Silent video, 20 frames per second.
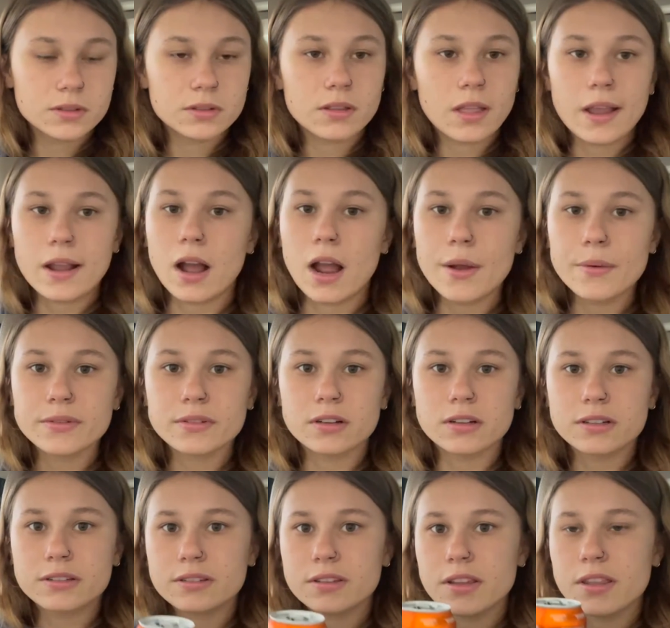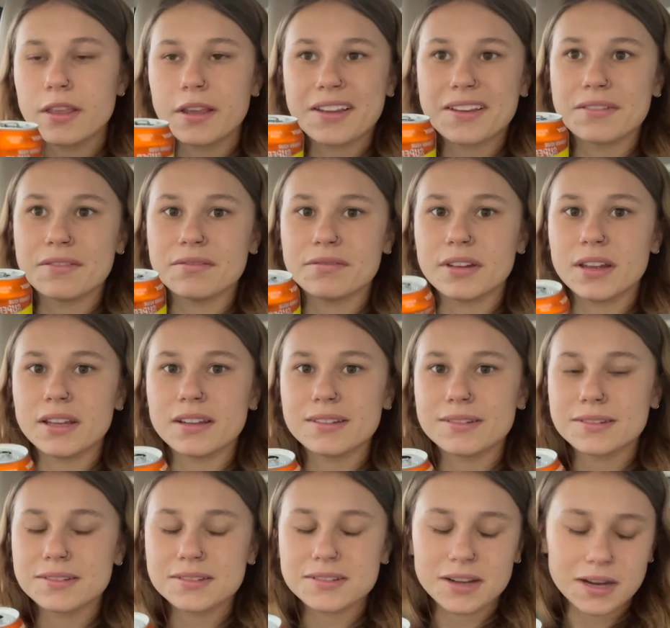Like, I was honestly, like,
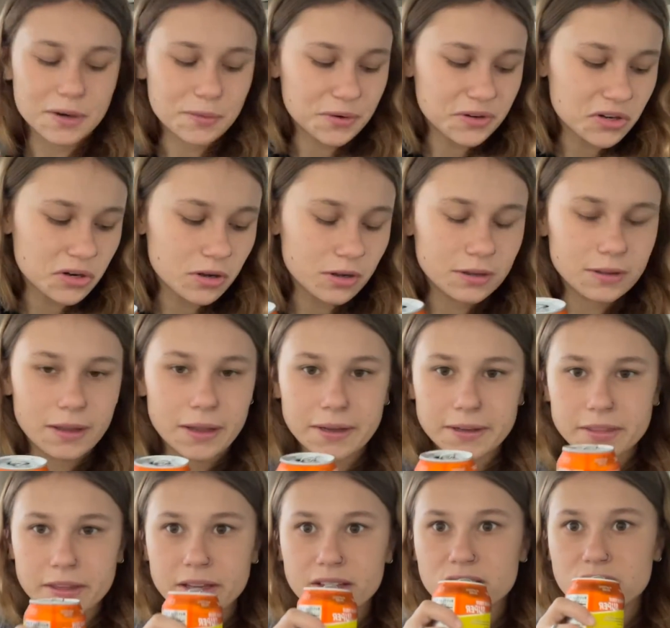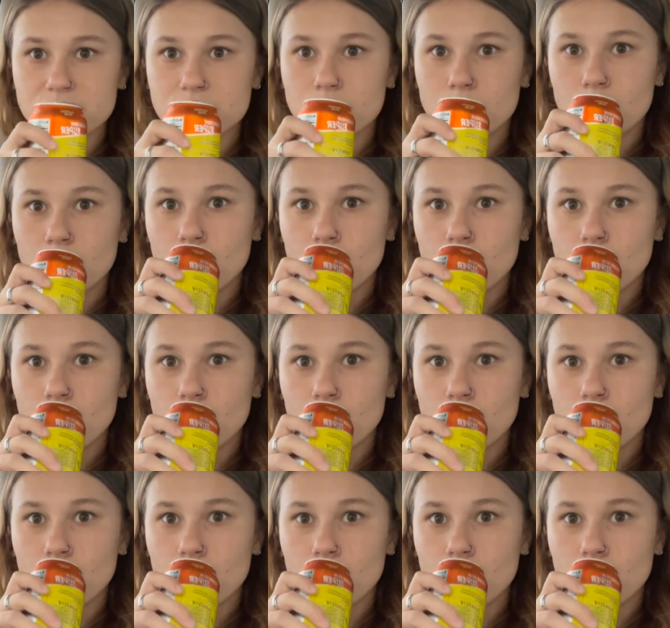convinced I would not like this.